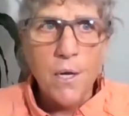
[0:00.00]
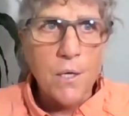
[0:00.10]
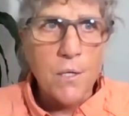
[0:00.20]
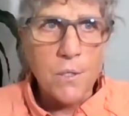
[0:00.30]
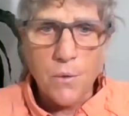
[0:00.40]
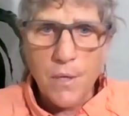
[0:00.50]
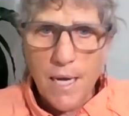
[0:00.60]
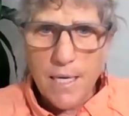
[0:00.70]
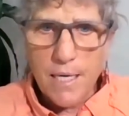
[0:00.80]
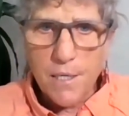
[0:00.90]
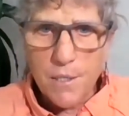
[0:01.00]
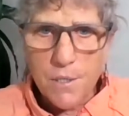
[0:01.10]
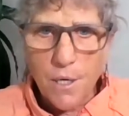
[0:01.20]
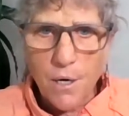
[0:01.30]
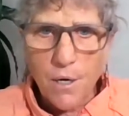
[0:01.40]
So that is
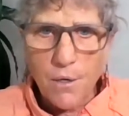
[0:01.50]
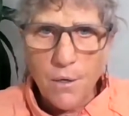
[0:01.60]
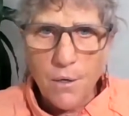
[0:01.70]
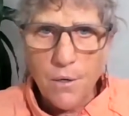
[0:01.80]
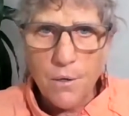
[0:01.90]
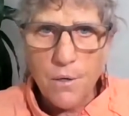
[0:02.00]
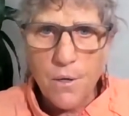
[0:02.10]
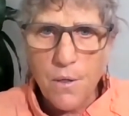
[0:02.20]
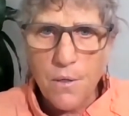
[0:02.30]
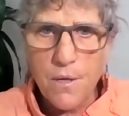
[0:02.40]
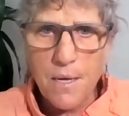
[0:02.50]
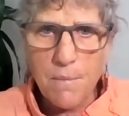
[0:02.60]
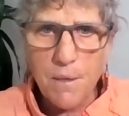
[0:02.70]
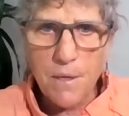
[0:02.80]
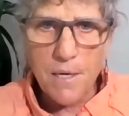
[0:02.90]
our
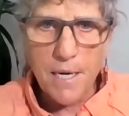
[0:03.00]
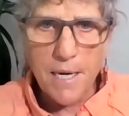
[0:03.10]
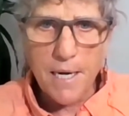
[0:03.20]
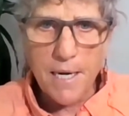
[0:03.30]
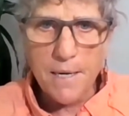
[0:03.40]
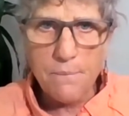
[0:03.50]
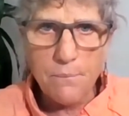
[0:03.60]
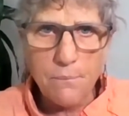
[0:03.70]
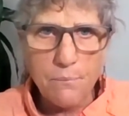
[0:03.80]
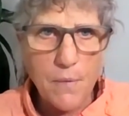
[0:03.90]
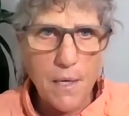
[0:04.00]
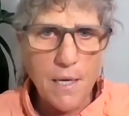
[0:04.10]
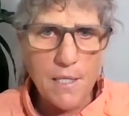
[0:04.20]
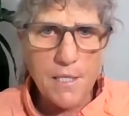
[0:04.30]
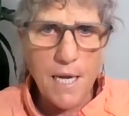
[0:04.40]
theme of the day. And
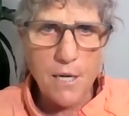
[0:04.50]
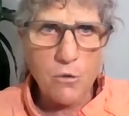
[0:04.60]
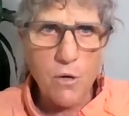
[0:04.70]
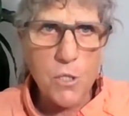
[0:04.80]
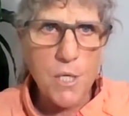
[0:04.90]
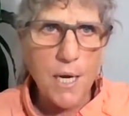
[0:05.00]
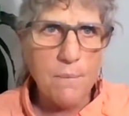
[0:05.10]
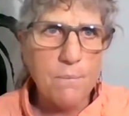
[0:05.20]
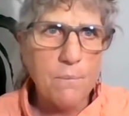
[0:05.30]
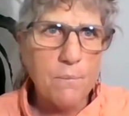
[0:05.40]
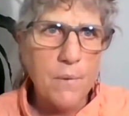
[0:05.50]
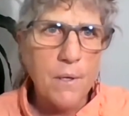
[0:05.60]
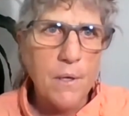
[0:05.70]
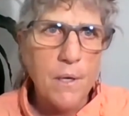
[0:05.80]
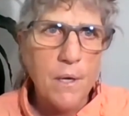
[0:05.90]
it's kind of crunch time
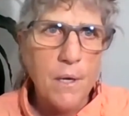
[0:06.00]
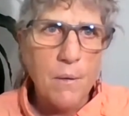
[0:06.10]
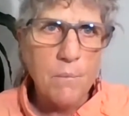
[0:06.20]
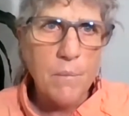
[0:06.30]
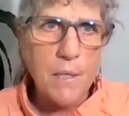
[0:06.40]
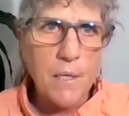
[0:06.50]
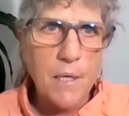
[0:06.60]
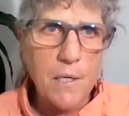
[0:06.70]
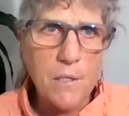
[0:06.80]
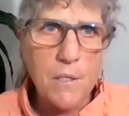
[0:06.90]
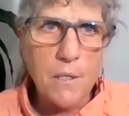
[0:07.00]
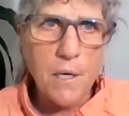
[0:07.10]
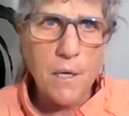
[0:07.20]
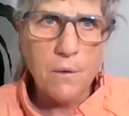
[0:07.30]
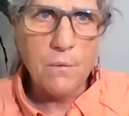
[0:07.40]
because
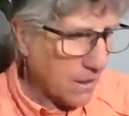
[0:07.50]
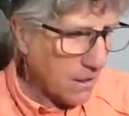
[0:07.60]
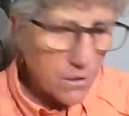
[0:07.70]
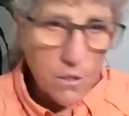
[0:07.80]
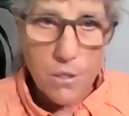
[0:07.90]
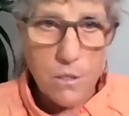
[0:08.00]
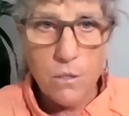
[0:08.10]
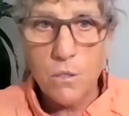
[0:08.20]
it's